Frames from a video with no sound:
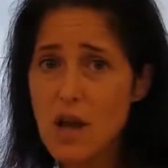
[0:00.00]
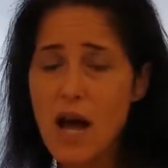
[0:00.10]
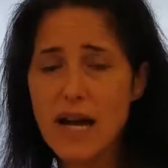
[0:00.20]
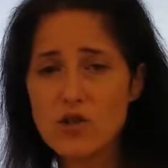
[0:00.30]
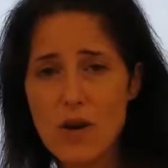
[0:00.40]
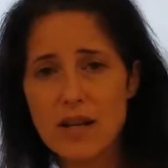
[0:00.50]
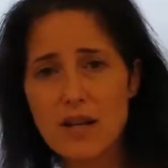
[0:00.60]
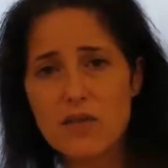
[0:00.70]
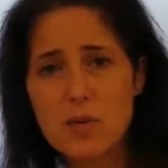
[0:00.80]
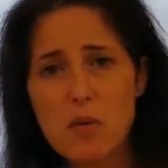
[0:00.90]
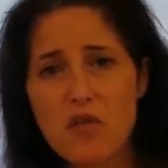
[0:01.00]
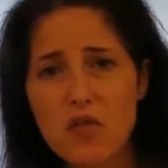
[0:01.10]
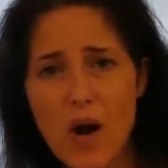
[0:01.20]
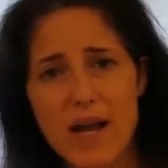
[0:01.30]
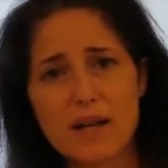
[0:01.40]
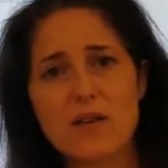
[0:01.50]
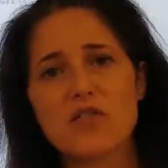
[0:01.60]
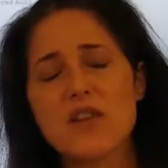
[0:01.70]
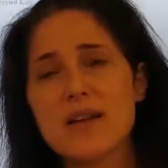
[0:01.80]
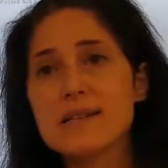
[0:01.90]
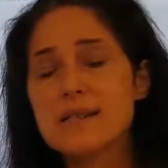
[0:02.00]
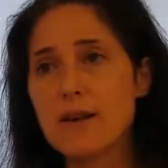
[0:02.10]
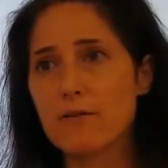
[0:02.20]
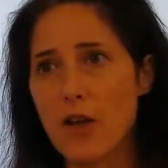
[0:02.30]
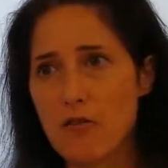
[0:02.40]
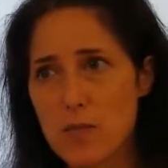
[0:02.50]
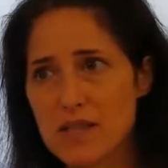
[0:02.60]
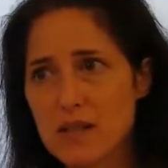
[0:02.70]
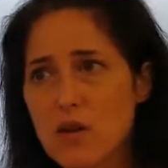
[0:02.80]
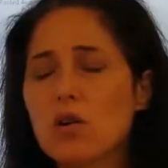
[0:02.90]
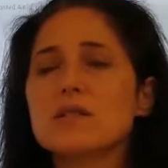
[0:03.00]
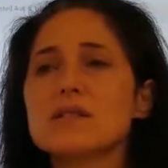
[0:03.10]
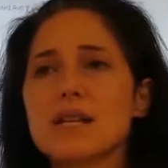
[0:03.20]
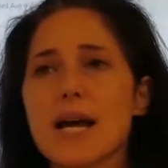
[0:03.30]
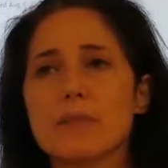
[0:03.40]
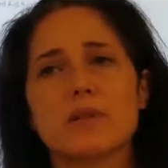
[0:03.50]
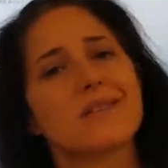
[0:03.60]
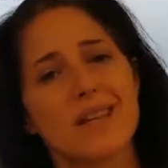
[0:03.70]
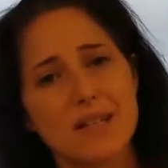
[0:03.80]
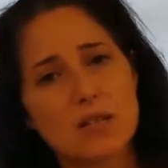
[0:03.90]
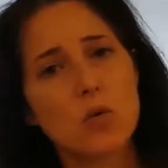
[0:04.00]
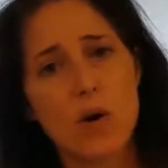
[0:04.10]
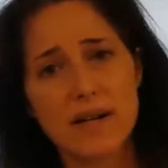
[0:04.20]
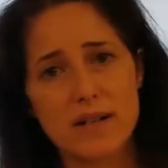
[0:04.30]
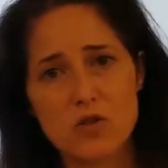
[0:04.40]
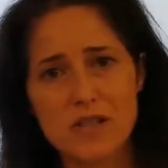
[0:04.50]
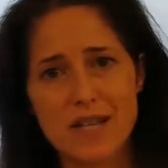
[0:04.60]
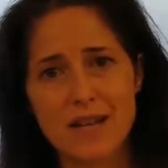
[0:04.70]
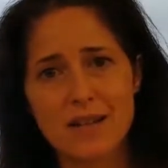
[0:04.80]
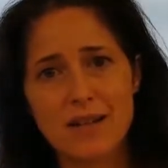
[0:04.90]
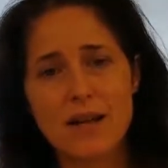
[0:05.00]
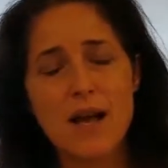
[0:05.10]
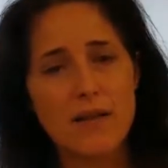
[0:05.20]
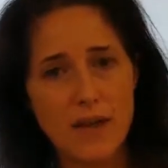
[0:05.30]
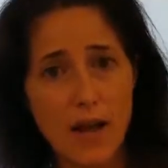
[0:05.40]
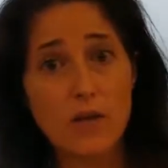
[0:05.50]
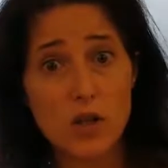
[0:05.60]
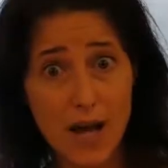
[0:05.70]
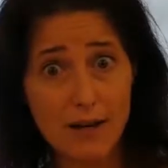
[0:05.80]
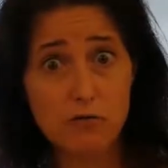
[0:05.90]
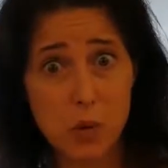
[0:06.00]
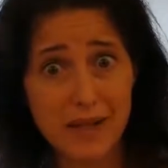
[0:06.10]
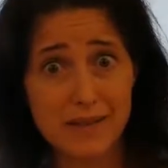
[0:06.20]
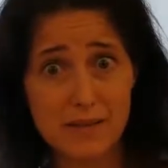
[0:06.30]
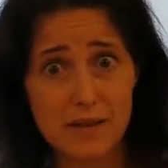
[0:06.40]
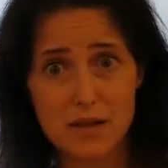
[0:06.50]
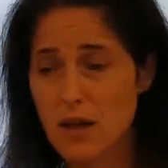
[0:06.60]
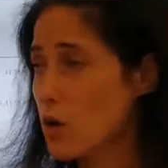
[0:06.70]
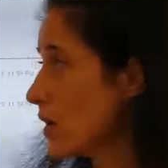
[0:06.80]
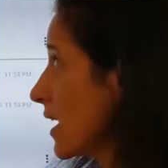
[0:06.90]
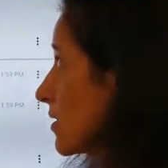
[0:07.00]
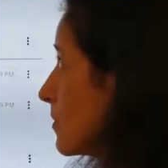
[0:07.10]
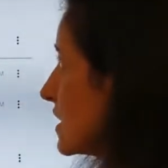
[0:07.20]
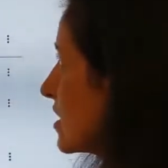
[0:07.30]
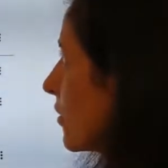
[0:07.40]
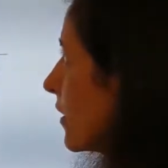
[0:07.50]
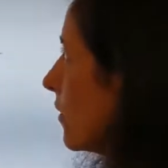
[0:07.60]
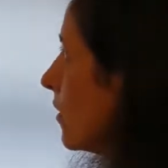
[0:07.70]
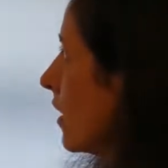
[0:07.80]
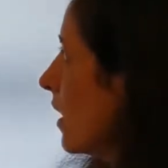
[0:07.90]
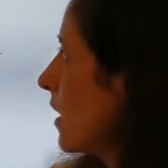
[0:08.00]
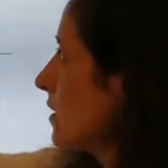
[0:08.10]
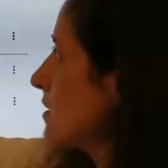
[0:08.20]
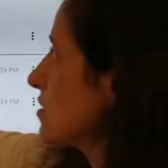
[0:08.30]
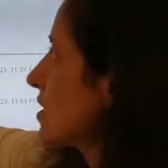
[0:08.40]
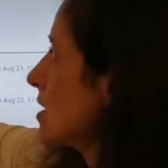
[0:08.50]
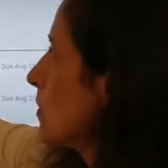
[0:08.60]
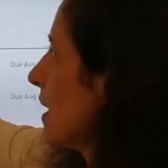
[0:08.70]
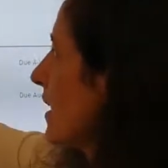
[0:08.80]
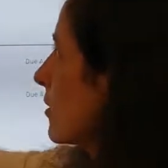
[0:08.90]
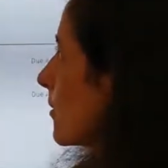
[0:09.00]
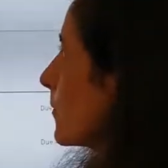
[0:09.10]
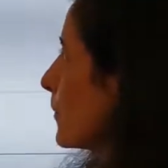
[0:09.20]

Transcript: I try to give them a variety of things. If they've missed a concept, they didn't quite understand it, they have a lot of places to go to get the material. Let's look at the planner.